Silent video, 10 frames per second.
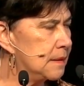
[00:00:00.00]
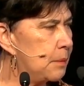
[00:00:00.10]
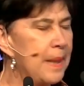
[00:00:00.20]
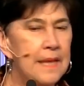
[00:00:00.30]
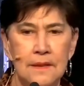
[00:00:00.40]

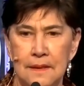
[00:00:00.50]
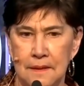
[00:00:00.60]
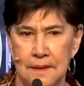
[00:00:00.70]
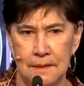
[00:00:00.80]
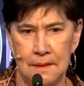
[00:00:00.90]

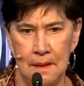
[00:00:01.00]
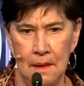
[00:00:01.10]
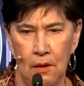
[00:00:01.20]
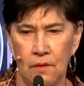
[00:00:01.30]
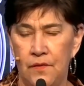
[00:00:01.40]
dependent
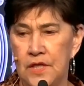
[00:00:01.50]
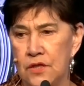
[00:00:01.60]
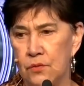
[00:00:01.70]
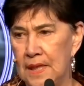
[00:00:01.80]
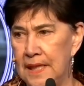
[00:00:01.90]
on
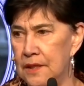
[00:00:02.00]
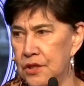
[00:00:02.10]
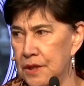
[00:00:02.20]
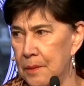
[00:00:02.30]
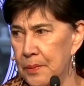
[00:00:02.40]
visionary
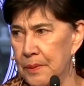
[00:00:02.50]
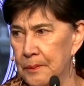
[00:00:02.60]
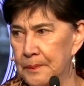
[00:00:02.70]
leadership.